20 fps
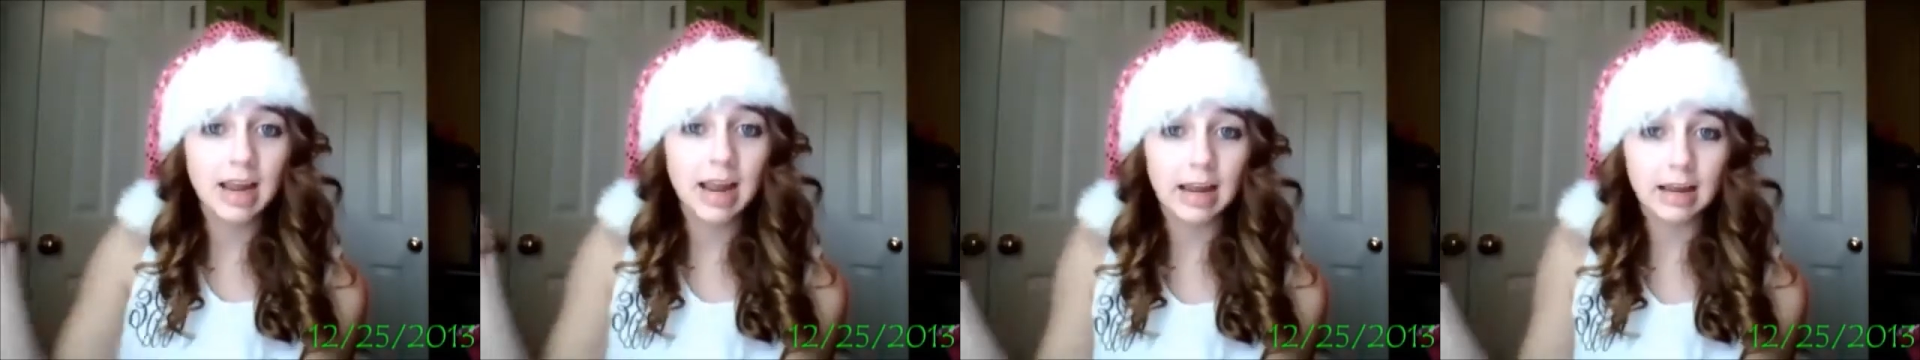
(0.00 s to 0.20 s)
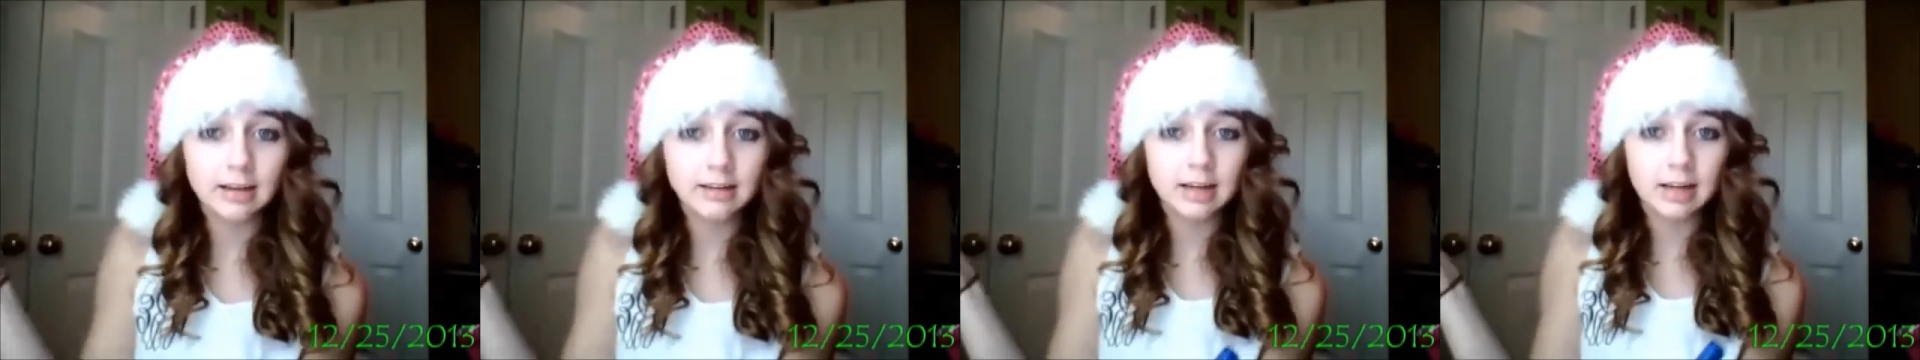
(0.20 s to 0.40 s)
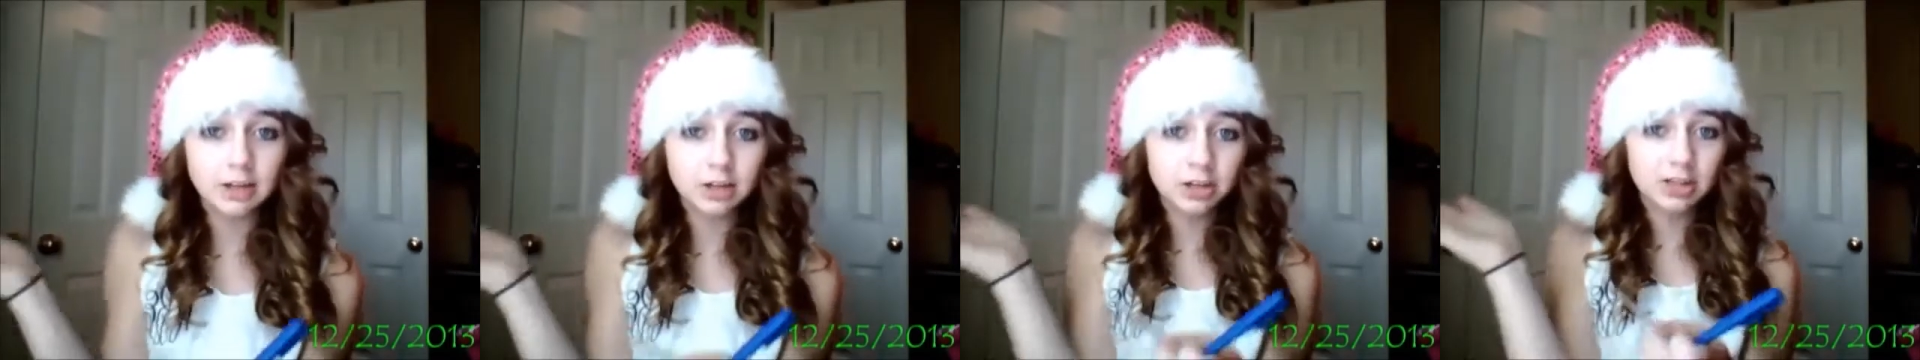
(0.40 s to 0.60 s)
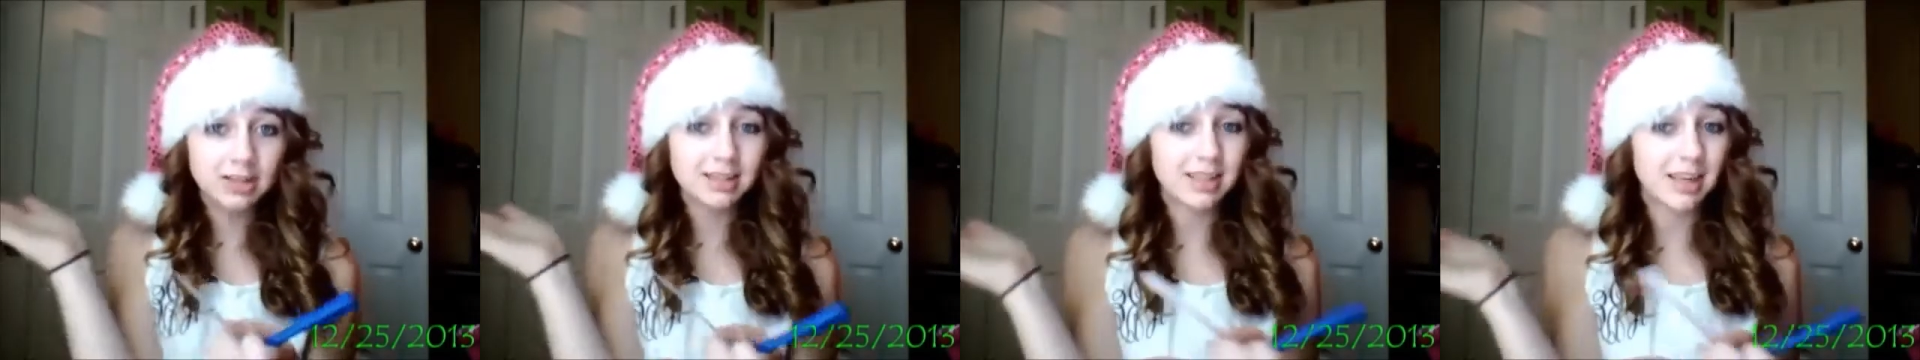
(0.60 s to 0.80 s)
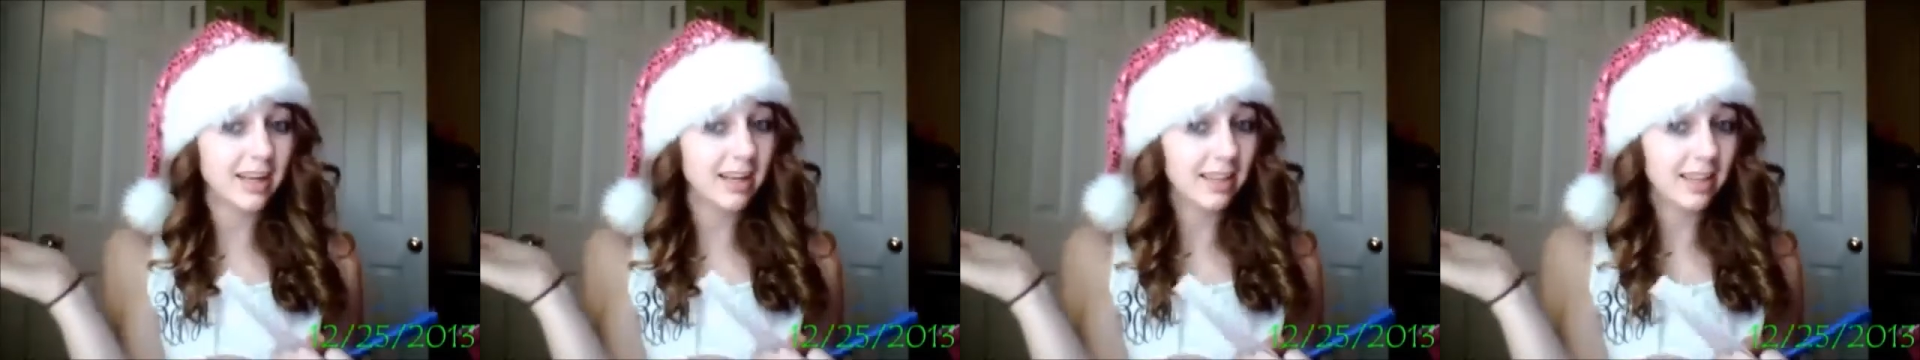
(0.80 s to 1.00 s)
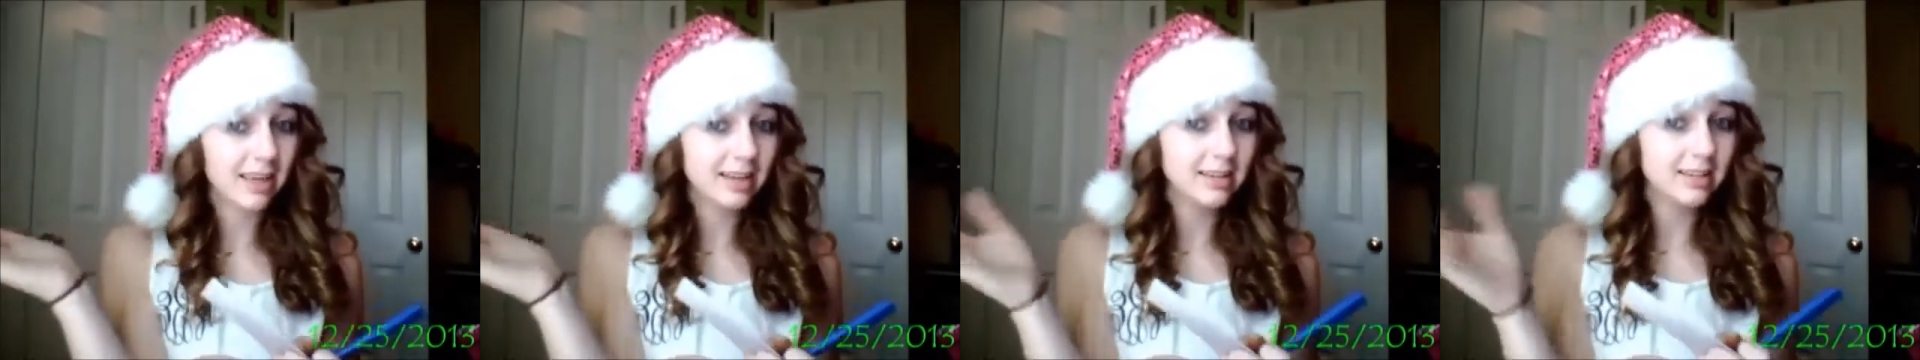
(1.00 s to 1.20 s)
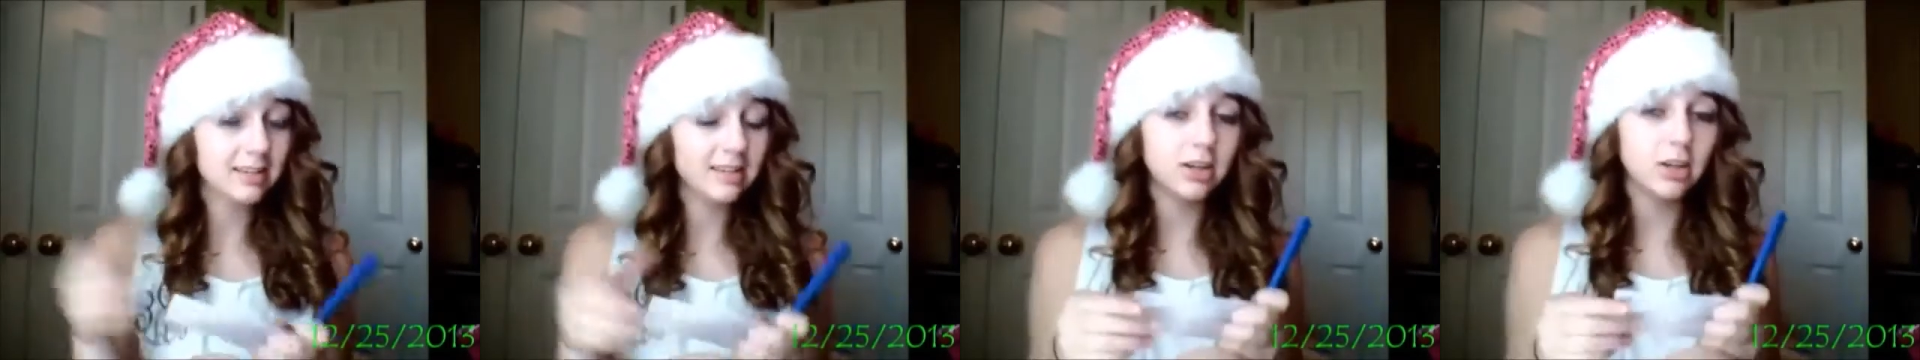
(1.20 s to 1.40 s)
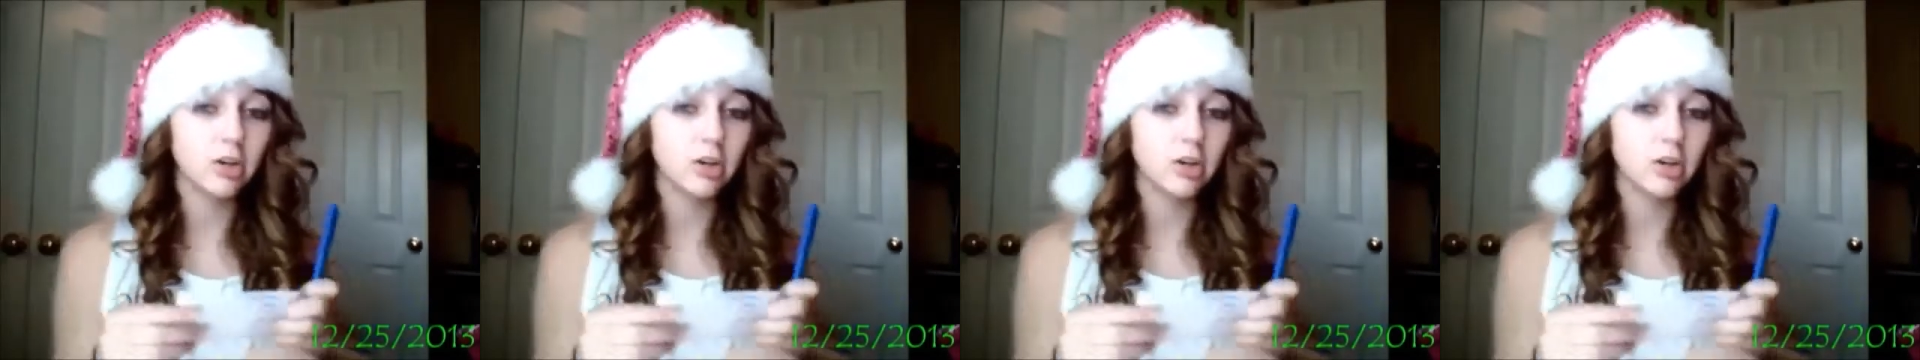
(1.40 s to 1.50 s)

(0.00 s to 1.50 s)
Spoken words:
hand, and she is like this.